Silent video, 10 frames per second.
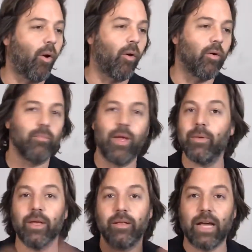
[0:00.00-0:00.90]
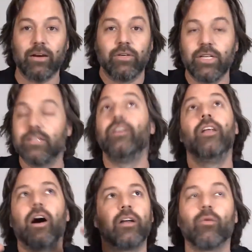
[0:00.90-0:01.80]
or maybe, I don't know, she's a
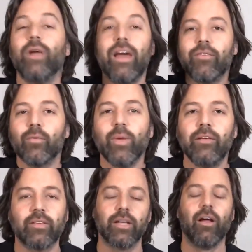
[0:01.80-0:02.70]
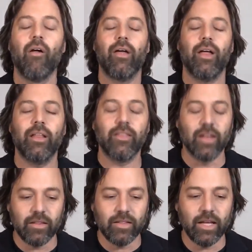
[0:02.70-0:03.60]
nun, or whatever reason.
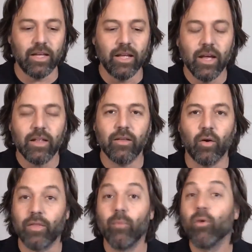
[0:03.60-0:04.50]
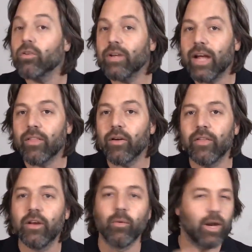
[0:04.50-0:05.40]
Or they work together
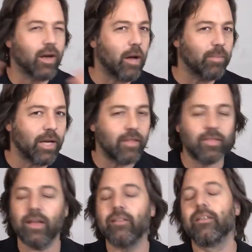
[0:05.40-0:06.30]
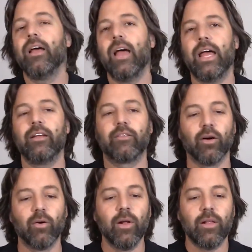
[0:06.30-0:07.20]
and they don't want to complicate things, and
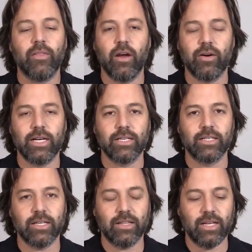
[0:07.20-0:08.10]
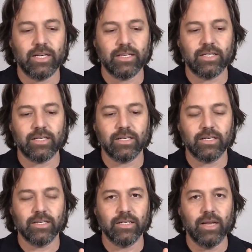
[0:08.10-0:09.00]
so there is this
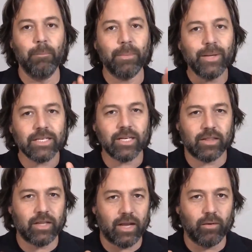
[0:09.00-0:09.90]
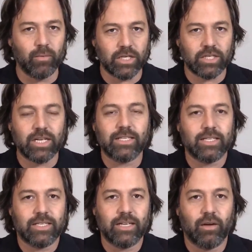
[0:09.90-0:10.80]
implicit thing which
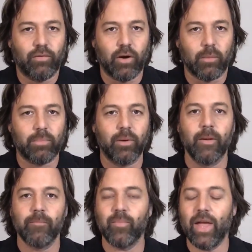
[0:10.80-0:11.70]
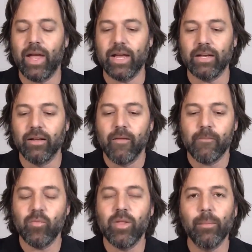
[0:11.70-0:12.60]
sets itself up, and
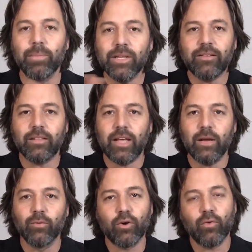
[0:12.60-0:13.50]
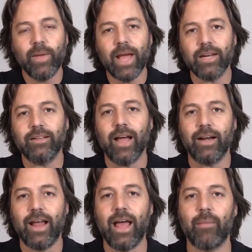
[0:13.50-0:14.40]
the implicit thing will create a
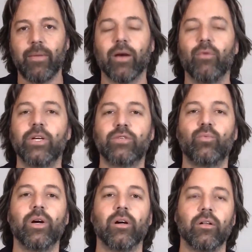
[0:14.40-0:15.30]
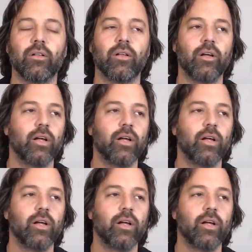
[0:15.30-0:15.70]
dynamic which will